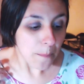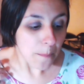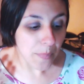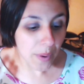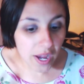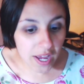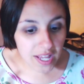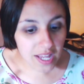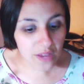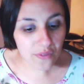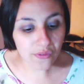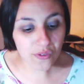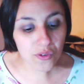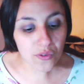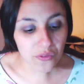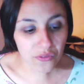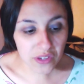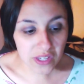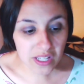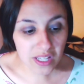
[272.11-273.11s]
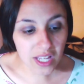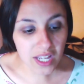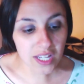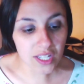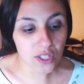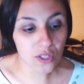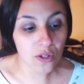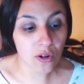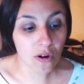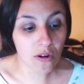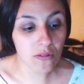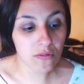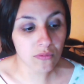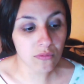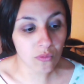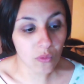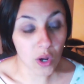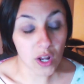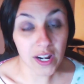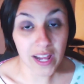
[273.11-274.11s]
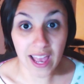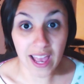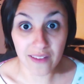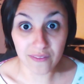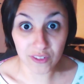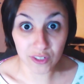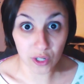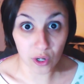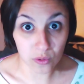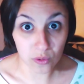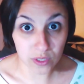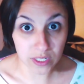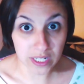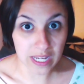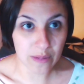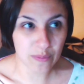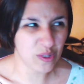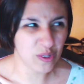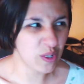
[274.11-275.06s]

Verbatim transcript: But if you feel like you don't want to have your own table,